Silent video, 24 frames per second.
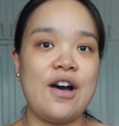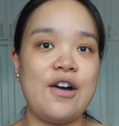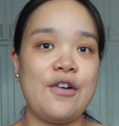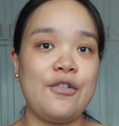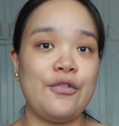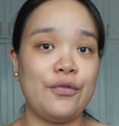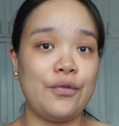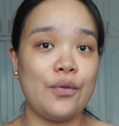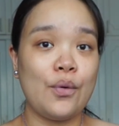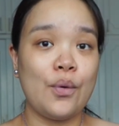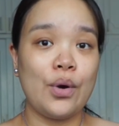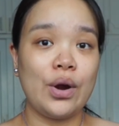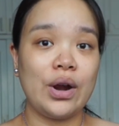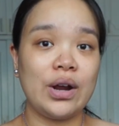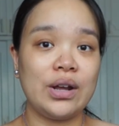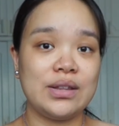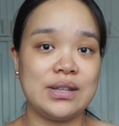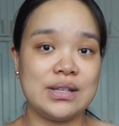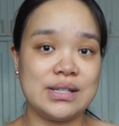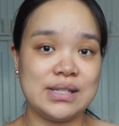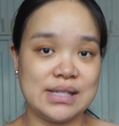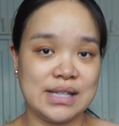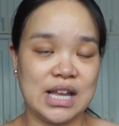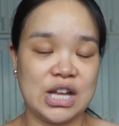for
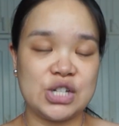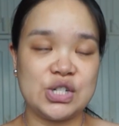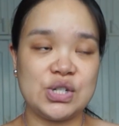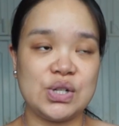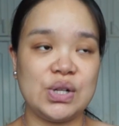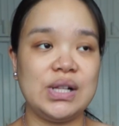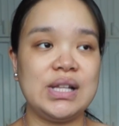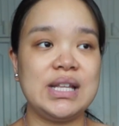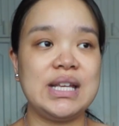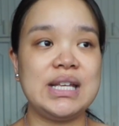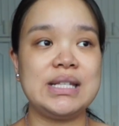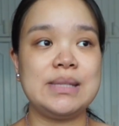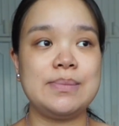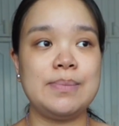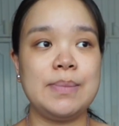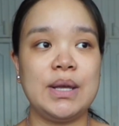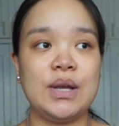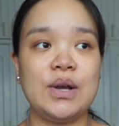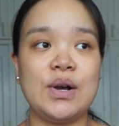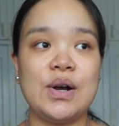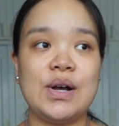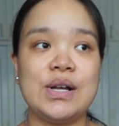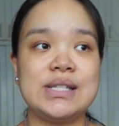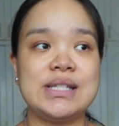the schedule is
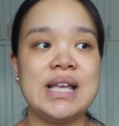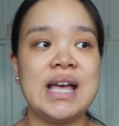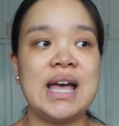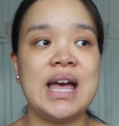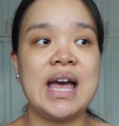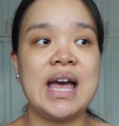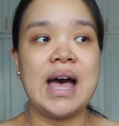because